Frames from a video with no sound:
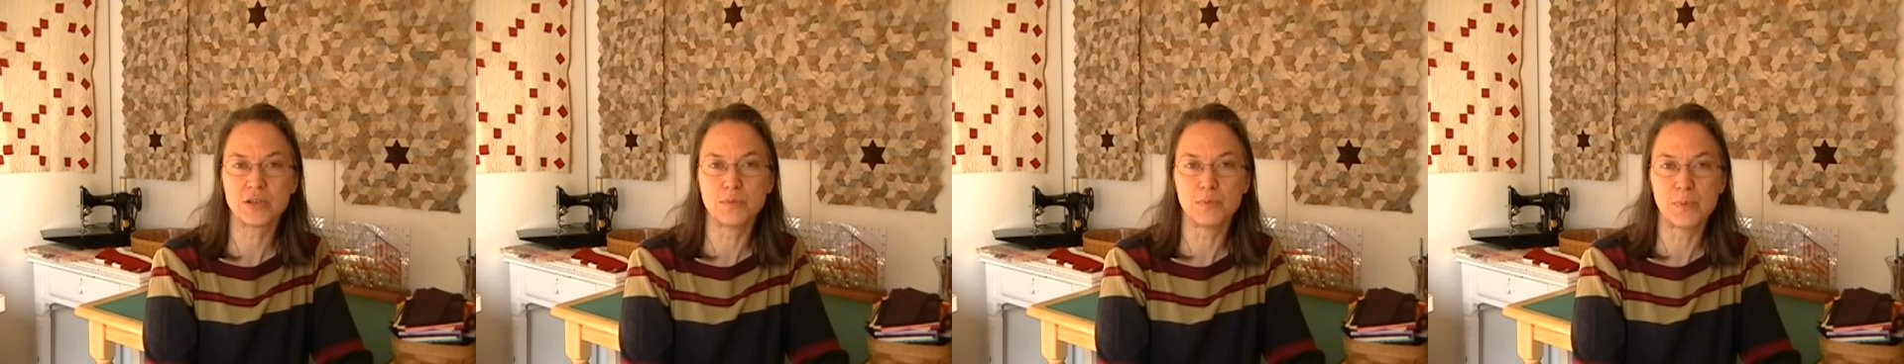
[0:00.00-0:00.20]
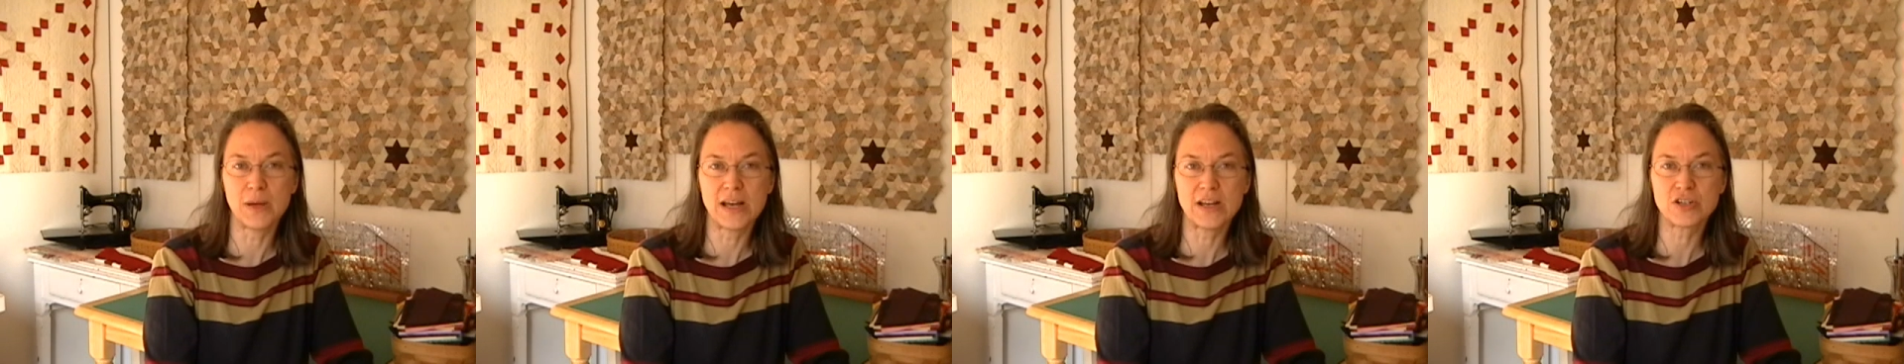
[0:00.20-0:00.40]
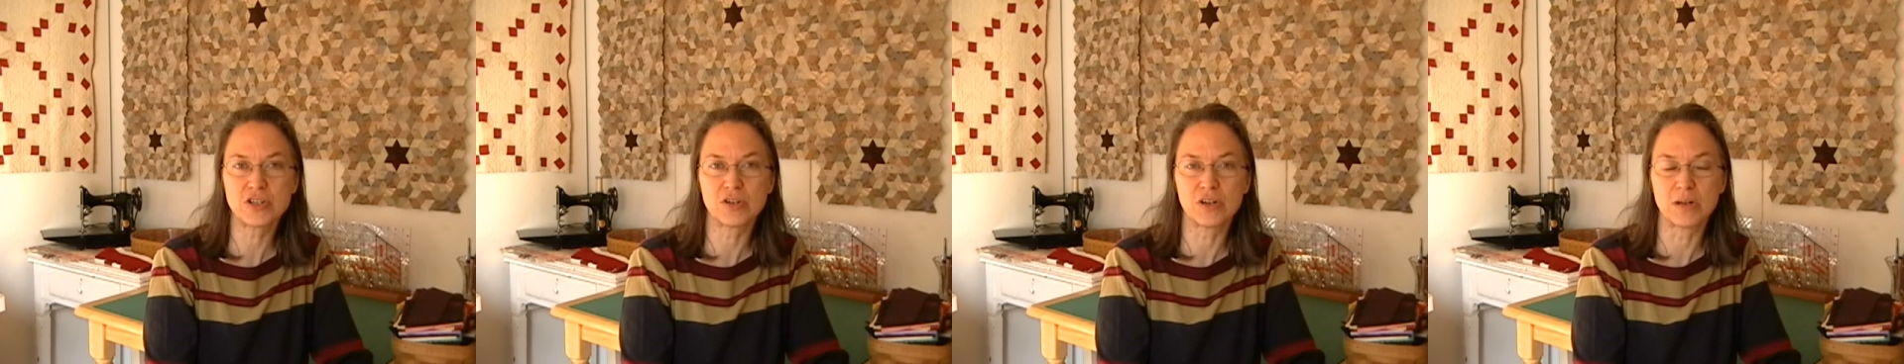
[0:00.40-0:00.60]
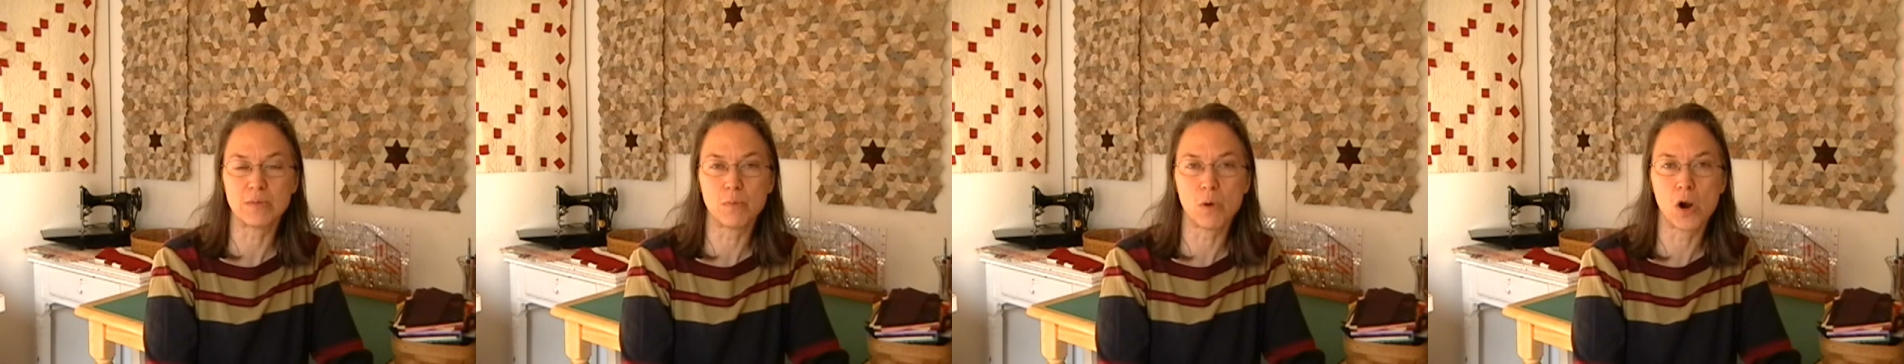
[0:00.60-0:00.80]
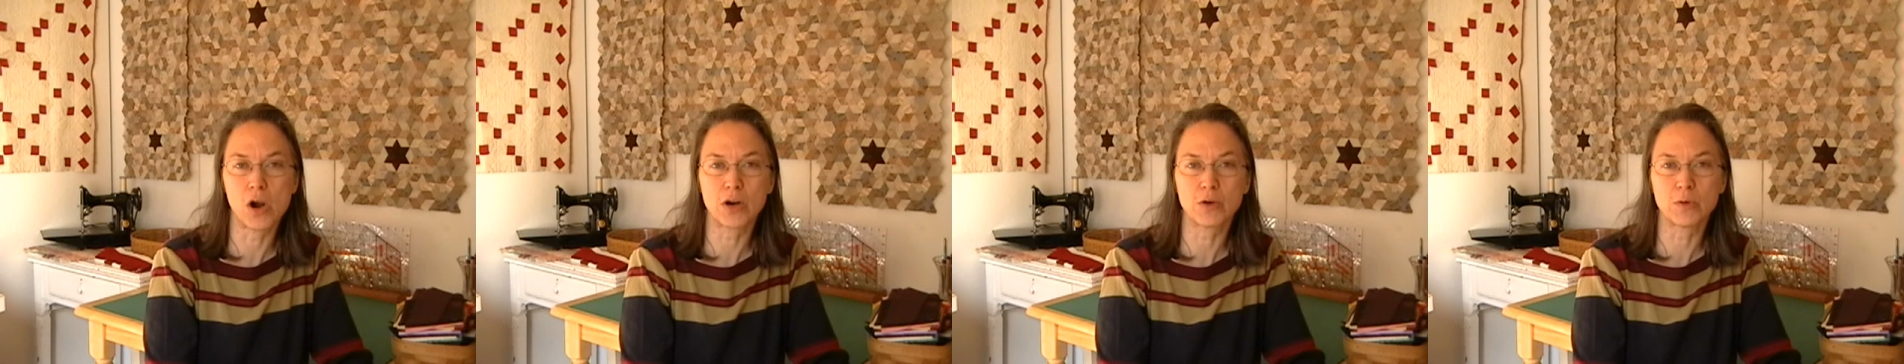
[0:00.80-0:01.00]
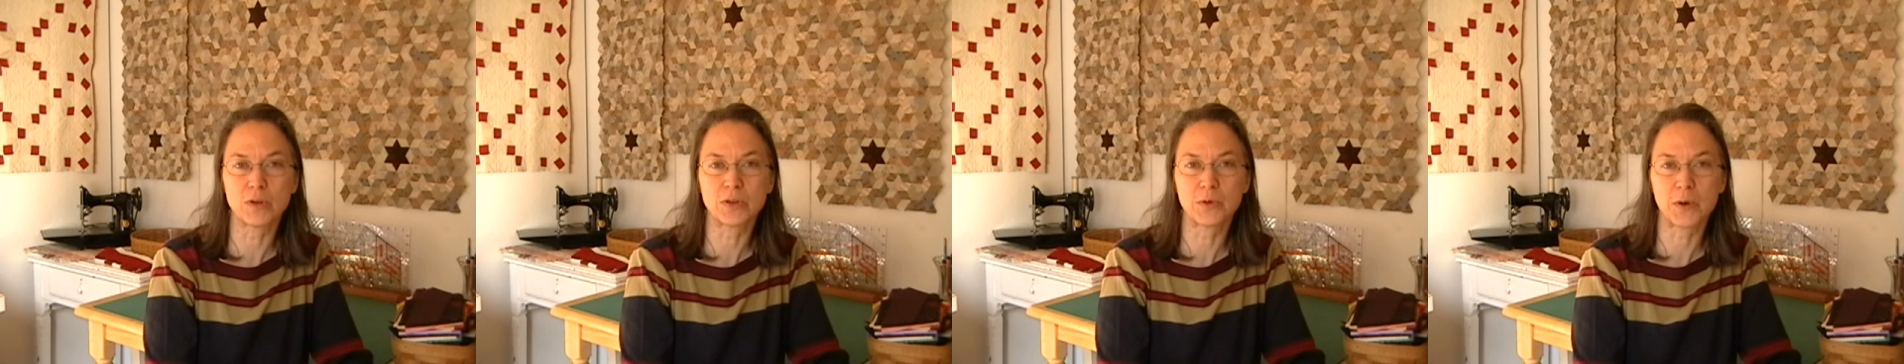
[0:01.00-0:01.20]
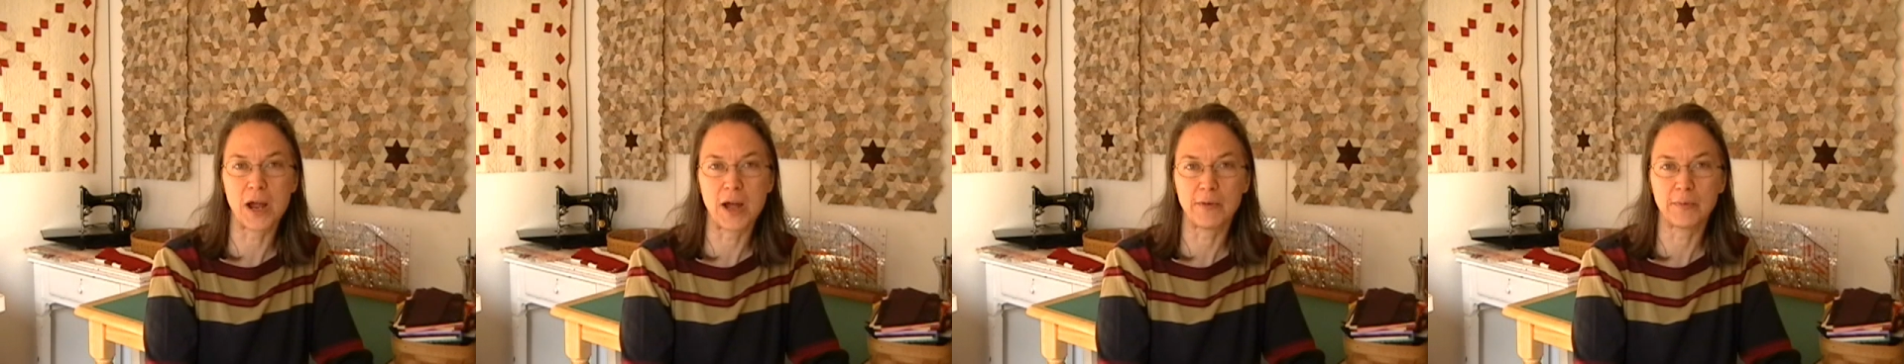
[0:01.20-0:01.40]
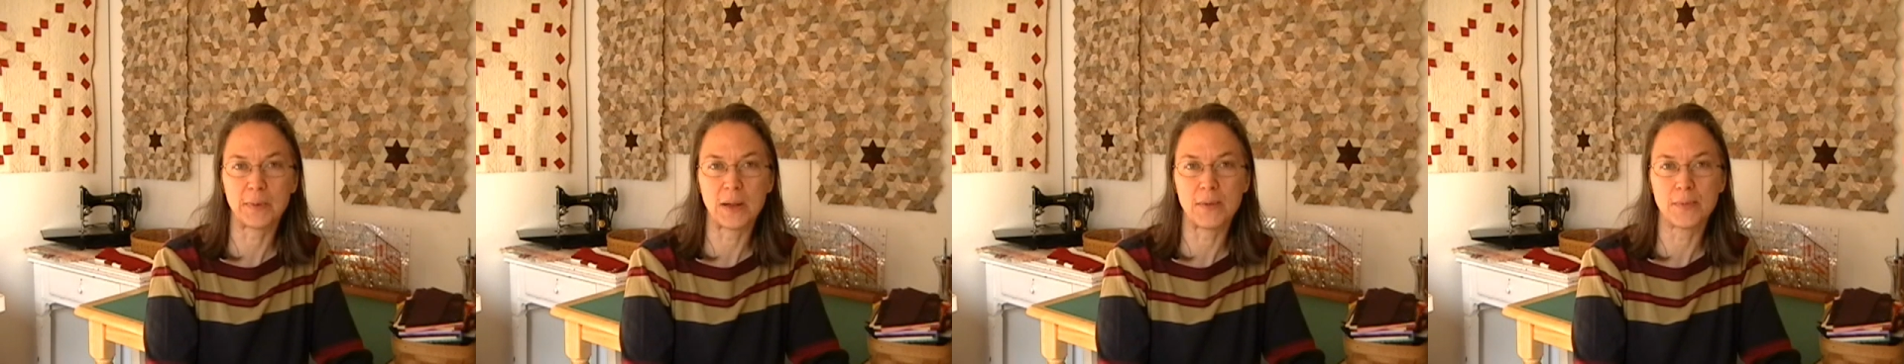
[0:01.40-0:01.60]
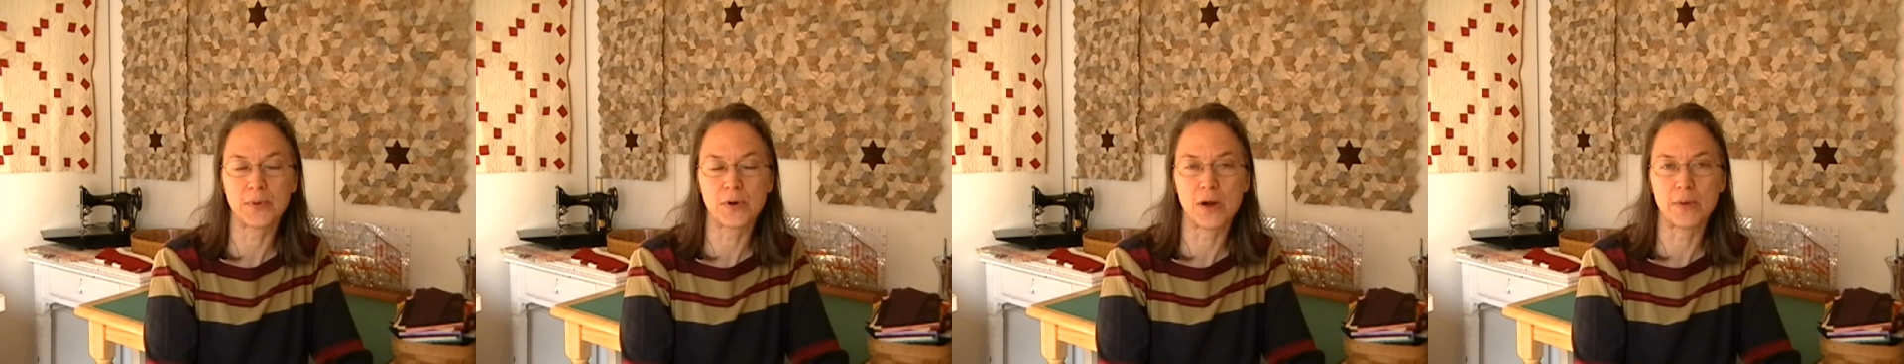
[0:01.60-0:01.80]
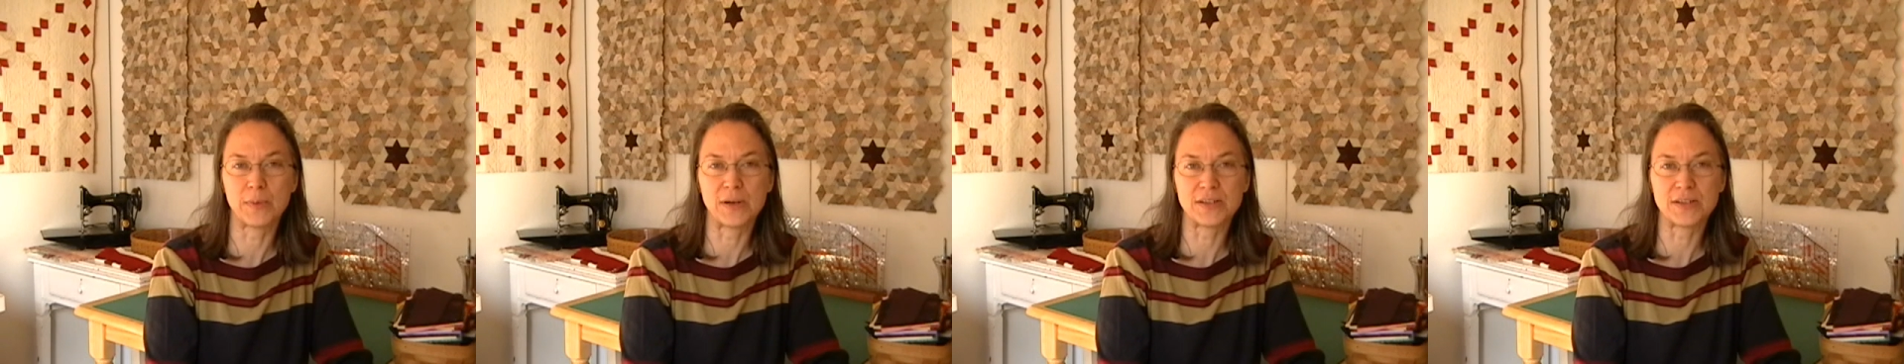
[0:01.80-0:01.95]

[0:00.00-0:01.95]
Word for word: to measure and mark with graph paper on